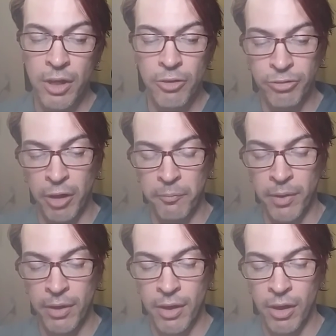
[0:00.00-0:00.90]
From
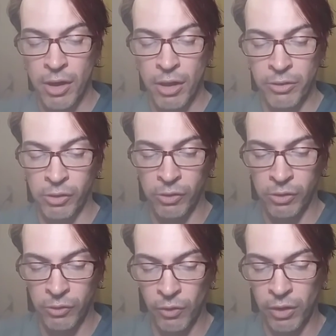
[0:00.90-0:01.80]
the
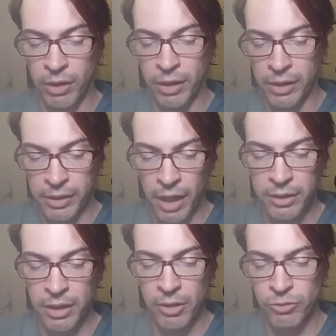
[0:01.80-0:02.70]

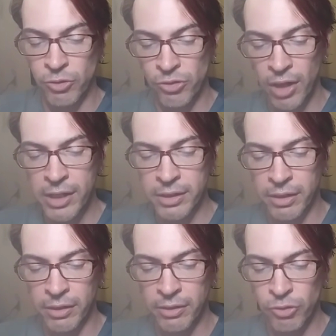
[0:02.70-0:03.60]
Lokayata to
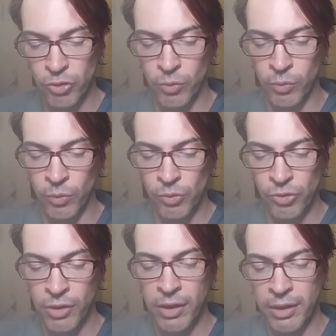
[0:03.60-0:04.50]
Sankhya
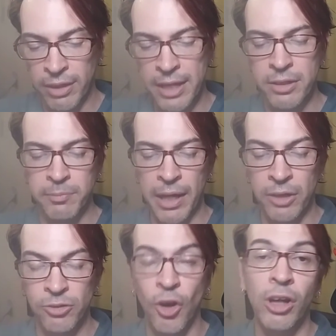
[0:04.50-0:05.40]
schools, they
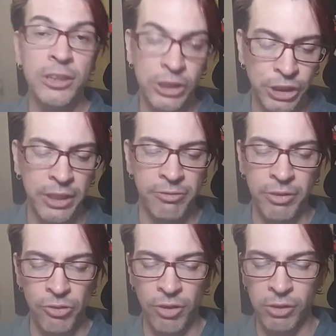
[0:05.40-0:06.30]
depend on
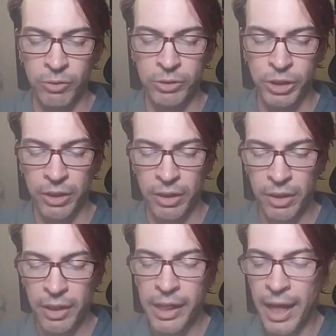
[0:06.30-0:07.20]
Shiva's illusion.
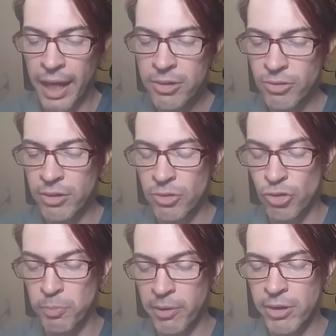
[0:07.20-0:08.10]
Hence, the
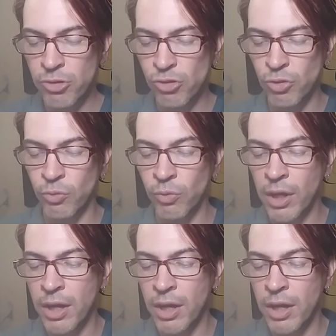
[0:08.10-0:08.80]
aspirants to